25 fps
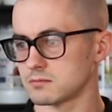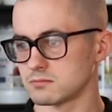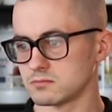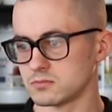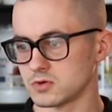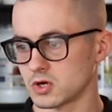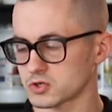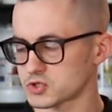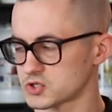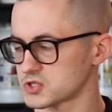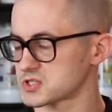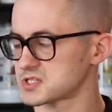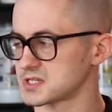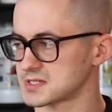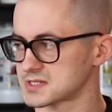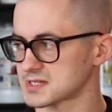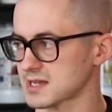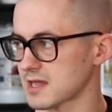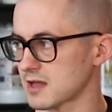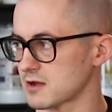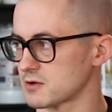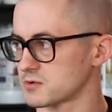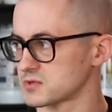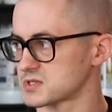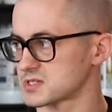Not just the
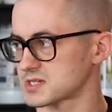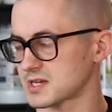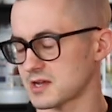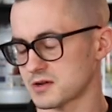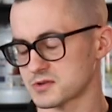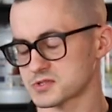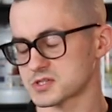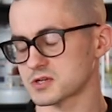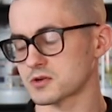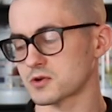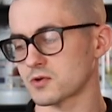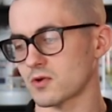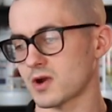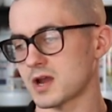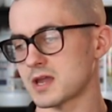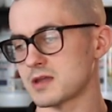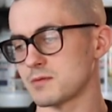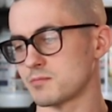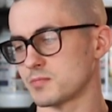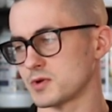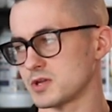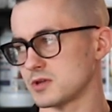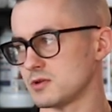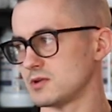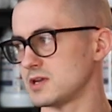scales. Scales are great,
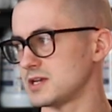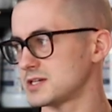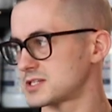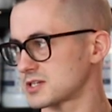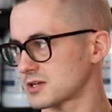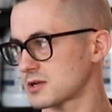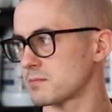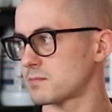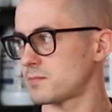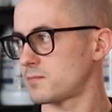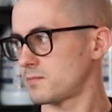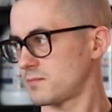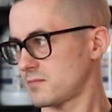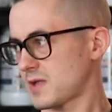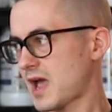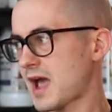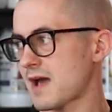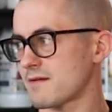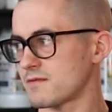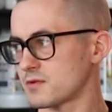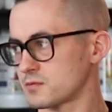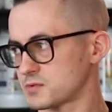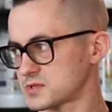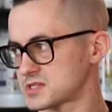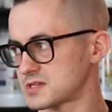but you need to
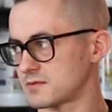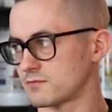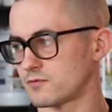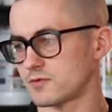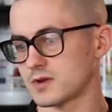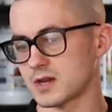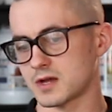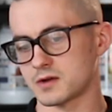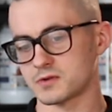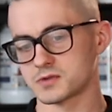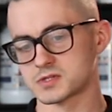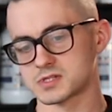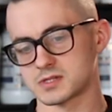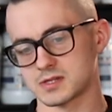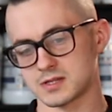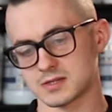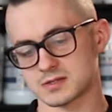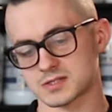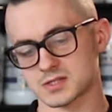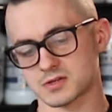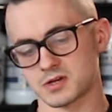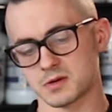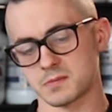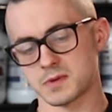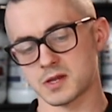have it with something else. It's
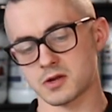got to be